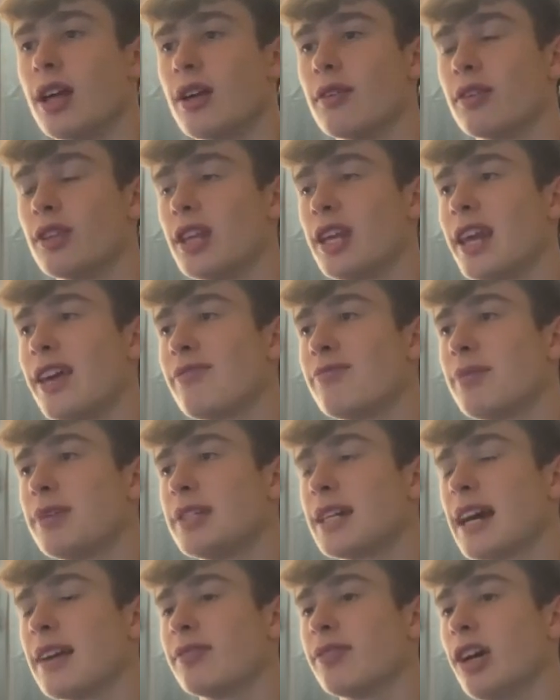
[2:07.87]
For the left mid
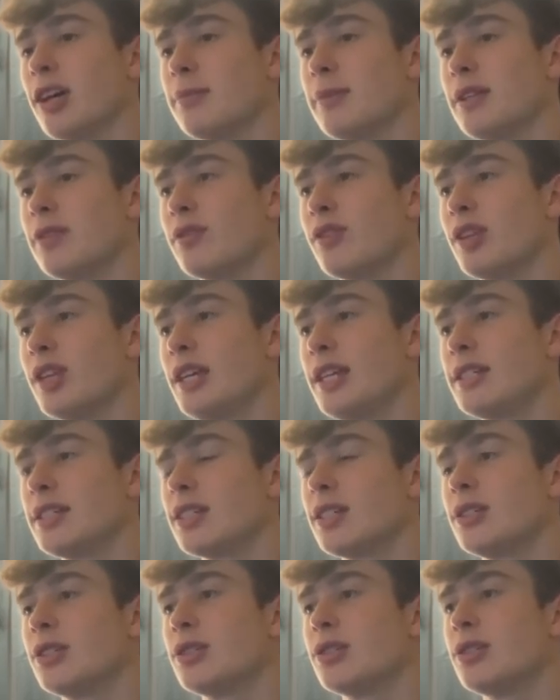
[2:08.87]
and right mid, for these
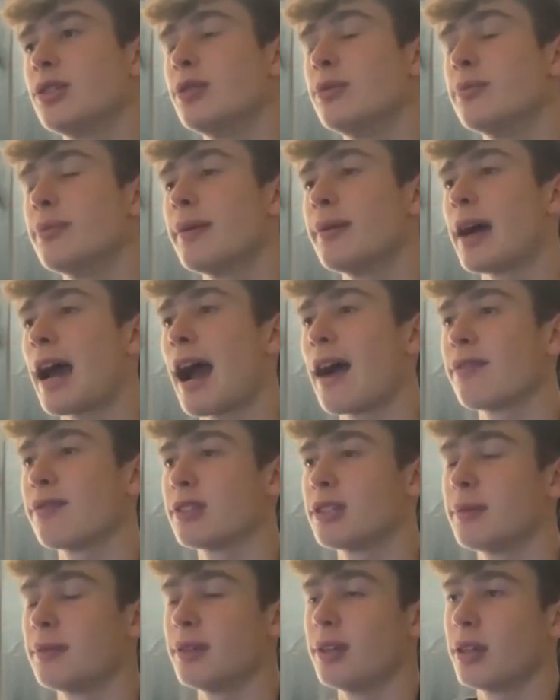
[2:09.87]
you have
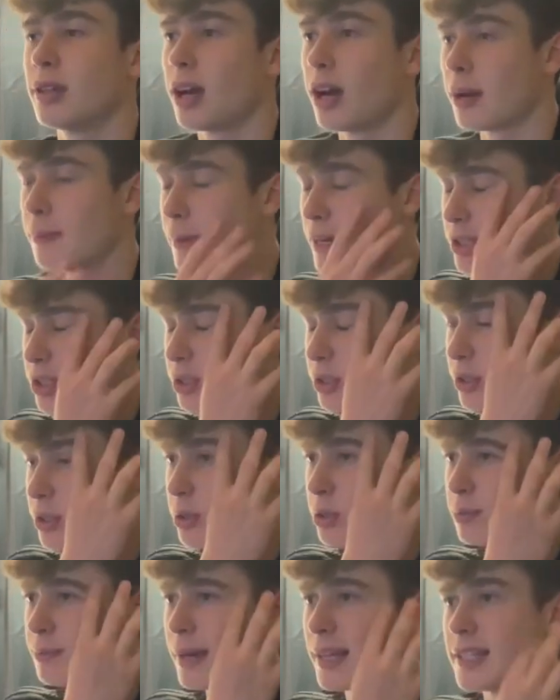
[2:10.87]
to make sure you
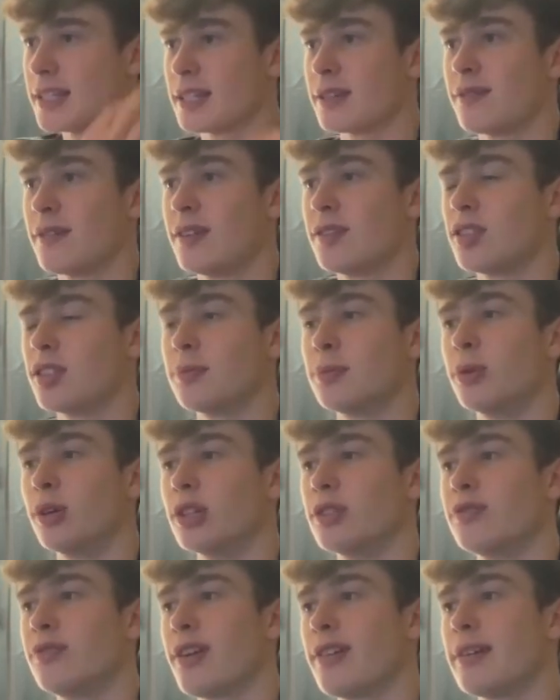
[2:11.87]
use basic defensive support.
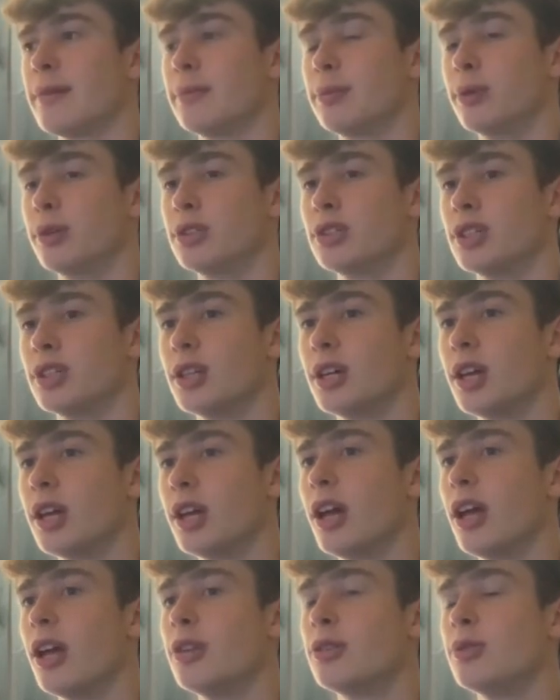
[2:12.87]
It's very important.
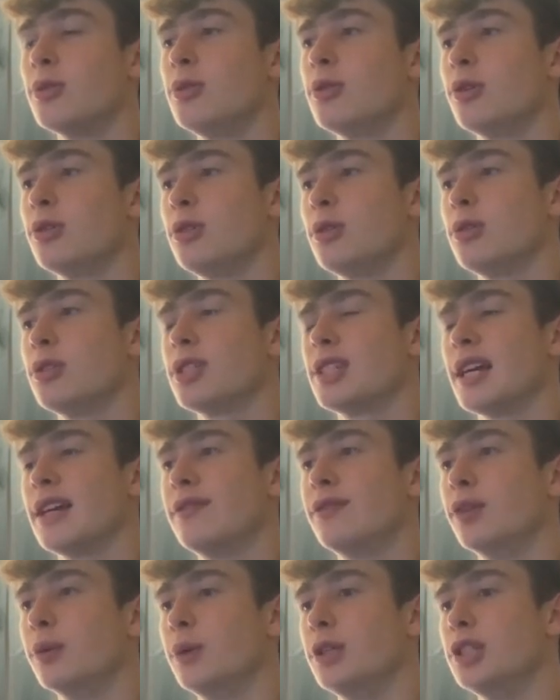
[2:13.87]
Do not use stay
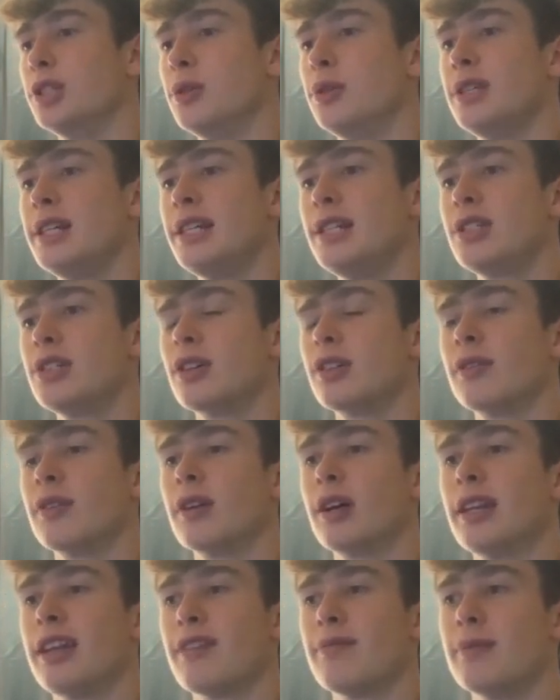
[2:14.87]
forward. You need your
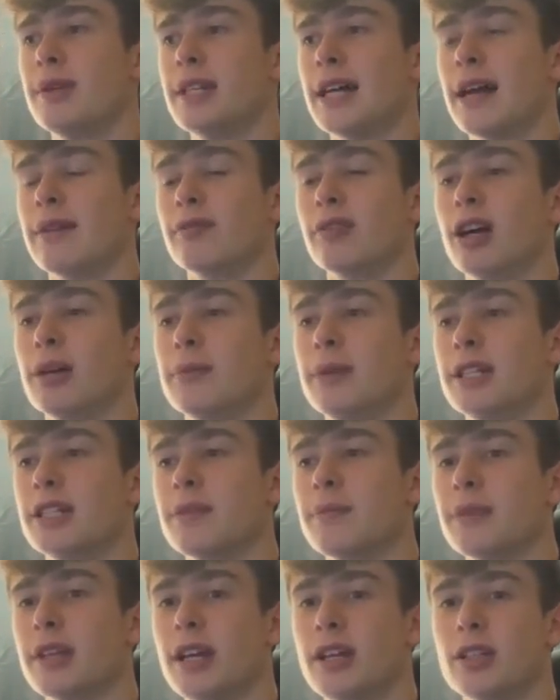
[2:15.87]
left mid and right mid
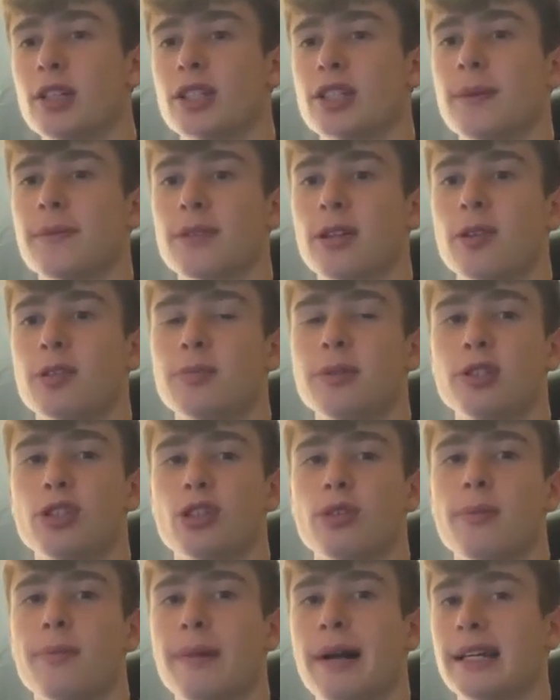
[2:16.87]
to sometimes be
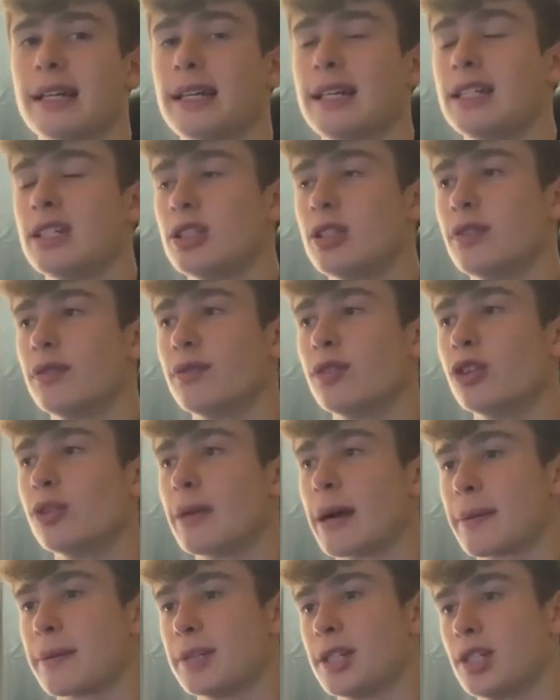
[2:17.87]
dropping back into the
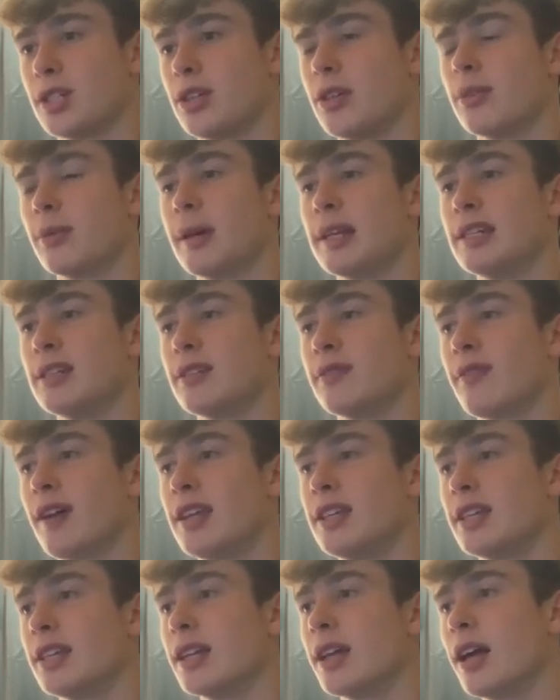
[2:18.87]
fullback position when
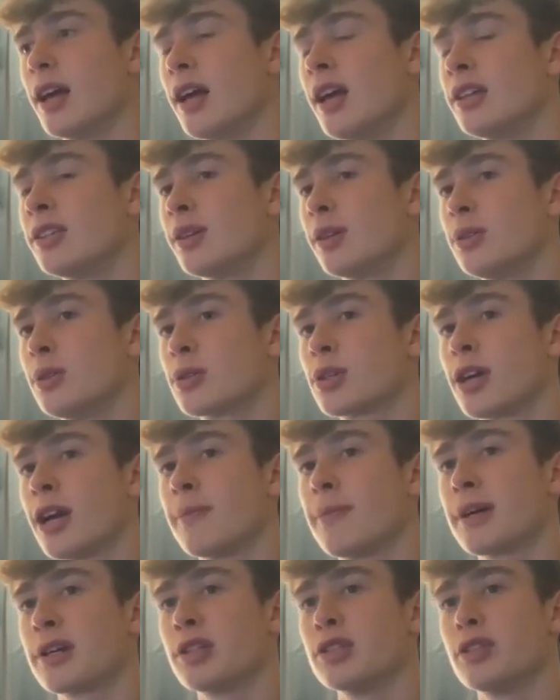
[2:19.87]
defending. Don't use come
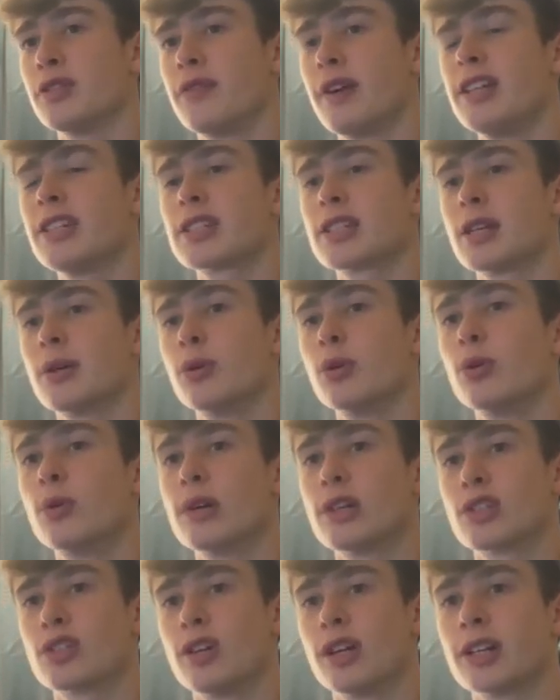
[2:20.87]
back on defence. They'll
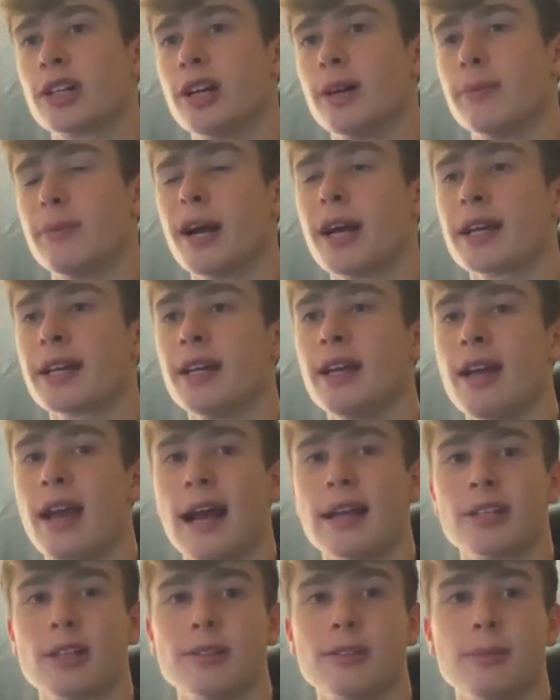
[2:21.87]
always try and come back,
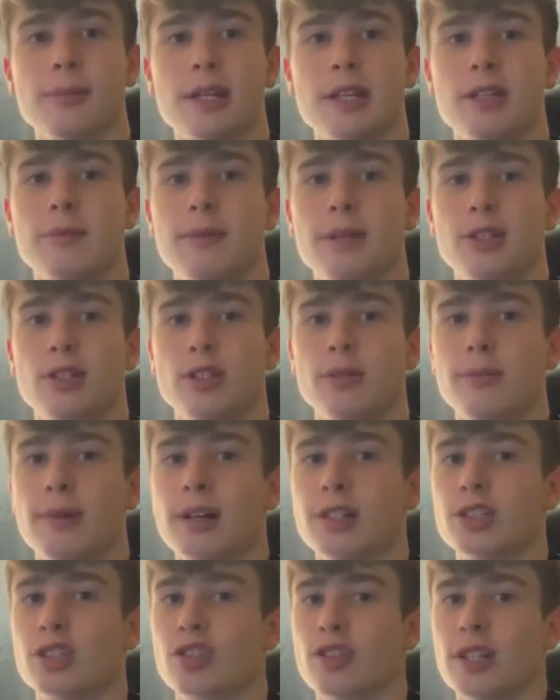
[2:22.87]
and sometimes that's a bit too
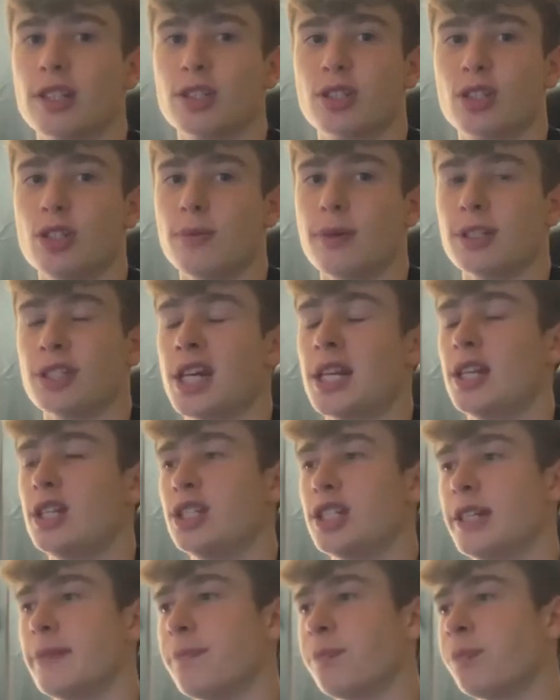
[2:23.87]
much, drains too much
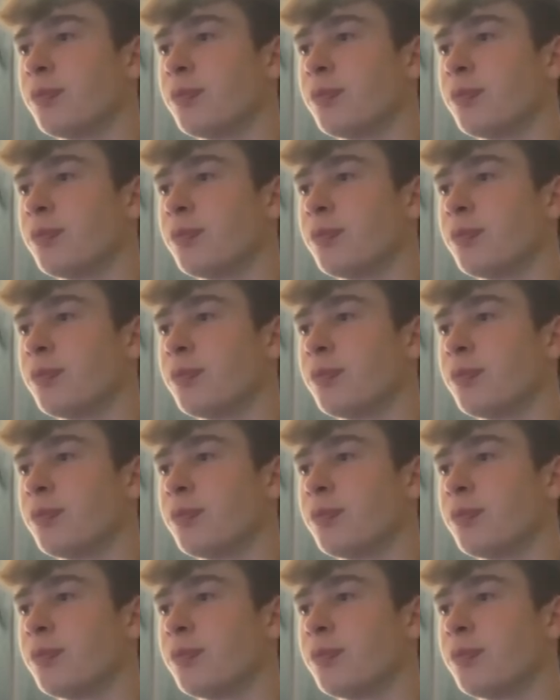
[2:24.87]
energy.